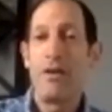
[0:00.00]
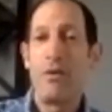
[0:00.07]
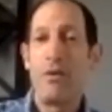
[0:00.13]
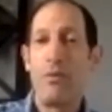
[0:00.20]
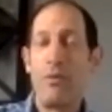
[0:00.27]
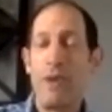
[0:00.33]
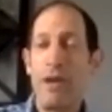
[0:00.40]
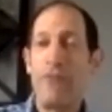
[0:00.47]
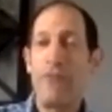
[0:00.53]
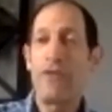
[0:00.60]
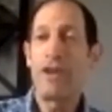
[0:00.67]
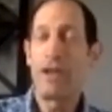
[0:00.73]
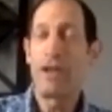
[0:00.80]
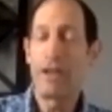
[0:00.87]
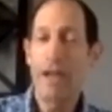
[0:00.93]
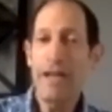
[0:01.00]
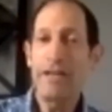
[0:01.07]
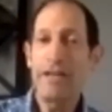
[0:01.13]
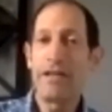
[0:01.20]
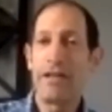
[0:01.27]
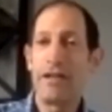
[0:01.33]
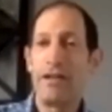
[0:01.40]
we have
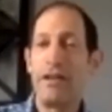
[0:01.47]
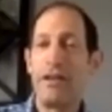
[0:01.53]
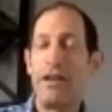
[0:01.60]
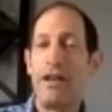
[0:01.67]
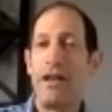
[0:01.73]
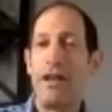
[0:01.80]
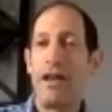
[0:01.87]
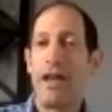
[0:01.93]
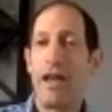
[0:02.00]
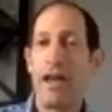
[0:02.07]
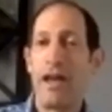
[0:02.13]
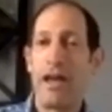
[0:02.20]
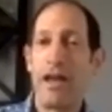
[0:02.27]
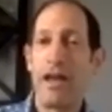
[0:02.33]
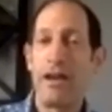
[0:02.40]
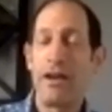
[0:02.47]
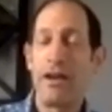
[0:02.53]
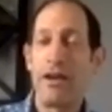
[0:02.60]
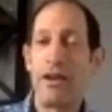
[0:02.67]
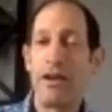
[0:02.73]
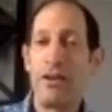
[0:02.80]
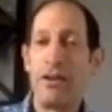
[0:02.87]
collected a
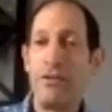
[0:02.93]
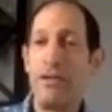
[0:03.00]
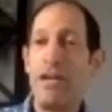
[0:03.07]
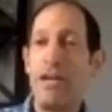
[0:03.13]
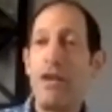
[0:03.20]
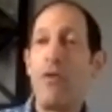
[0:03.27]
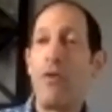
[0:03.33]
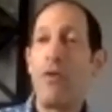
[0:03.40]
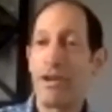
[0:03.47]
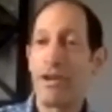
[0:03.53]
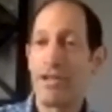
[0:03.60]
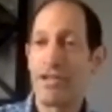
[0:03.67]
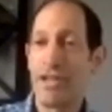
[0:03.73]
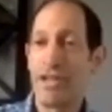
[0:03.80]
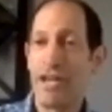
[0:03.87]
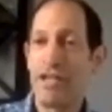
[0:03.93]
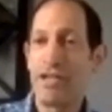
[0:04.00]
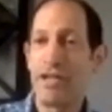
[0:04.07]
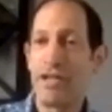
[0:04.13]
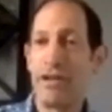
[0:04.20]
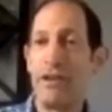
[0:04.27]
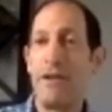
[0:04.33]
unique
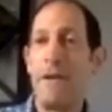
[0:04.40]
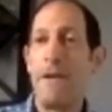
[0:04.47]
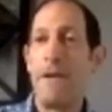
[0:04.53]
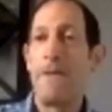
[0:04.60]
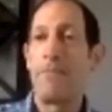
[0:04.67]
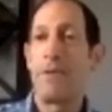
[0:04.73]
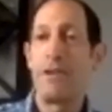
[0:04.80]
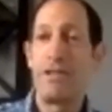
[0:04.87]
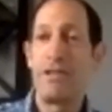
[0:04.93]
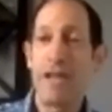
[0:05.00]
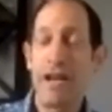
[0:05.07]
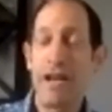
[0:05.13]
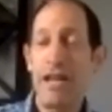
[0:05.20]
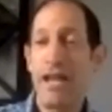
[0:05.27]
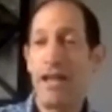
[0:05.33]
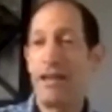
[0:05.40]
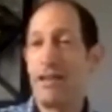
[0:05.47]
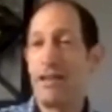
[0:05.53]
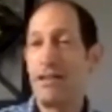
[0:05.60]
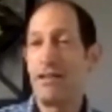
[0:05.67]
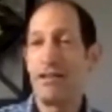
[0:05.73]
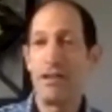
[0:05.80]
organization
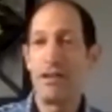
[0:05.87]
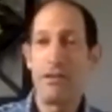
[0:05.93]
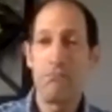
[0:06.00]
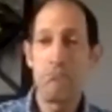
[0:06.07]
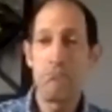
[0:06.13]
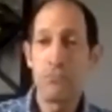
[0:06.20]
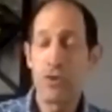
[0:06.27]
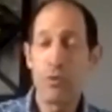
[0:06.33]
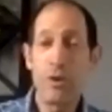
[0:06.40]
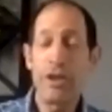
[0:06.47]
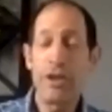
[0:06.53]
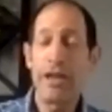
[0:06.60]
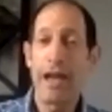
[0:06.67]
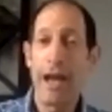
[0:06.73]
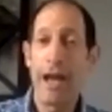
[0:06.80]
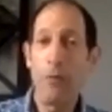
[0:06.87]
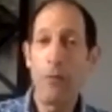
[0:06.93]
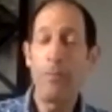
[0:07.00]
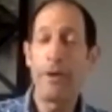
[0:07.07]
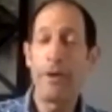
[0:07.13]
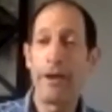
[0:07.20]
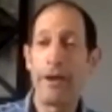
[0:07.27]
dedicated to really
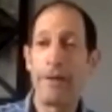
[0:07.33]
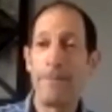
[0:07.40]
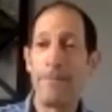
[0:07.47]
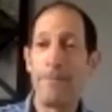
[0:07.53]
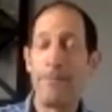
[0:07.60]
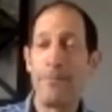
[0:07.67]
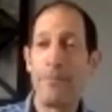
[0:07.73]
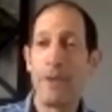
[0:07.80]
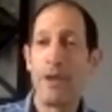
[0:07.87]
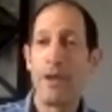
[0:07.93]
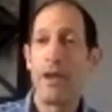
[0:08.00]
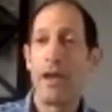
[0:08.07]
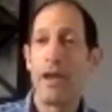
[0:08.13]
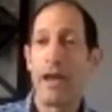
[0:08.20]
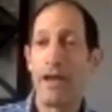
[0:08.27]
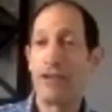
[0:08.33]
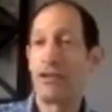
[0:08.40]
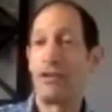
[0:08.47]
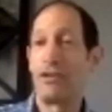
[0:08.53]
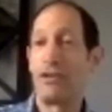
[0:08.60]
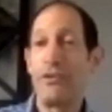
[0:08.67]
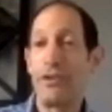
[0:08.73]
helping and to
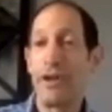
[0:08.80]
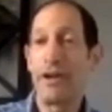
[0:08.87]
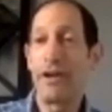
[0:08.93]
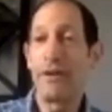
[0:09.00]
learning.